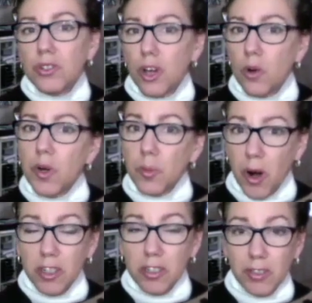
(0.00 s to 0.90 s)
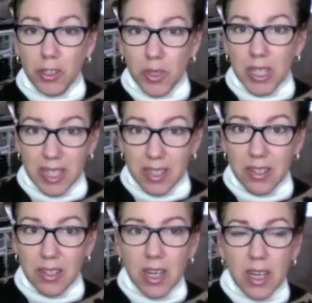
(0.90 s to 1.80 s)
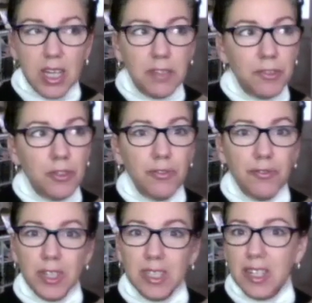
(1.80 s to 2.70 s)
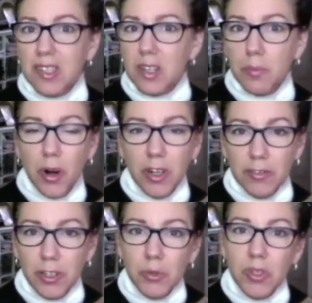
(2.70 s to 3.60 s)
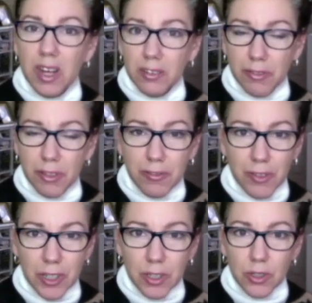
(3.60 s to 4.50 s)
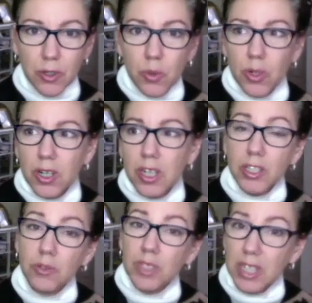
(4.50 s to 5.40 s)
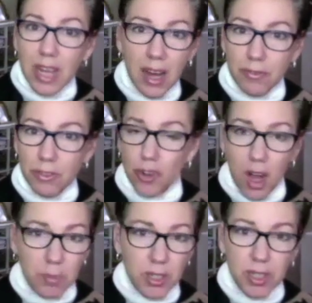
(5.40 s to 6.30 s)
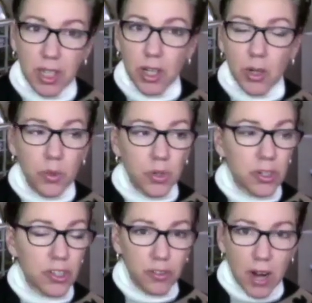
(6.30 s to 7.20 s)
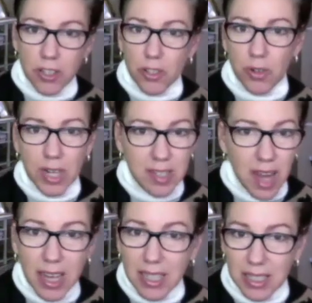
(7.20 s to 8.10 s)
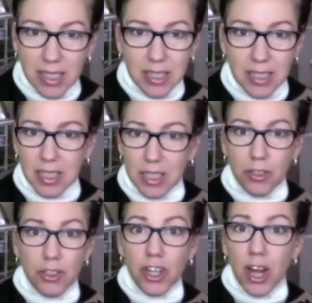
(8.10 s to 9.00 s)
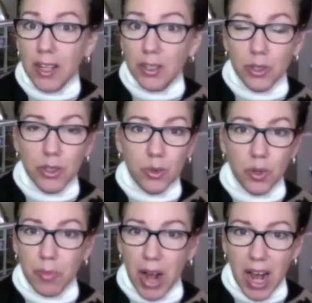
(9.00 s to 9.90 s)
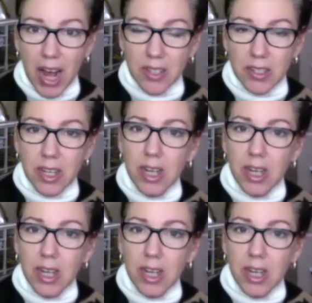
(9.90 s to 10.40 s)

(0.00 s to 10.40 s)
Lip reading: know where part of you is, if you feel like some part of you is unfulfilled, or you did have trauma or stress or anxiety in your childhood or past,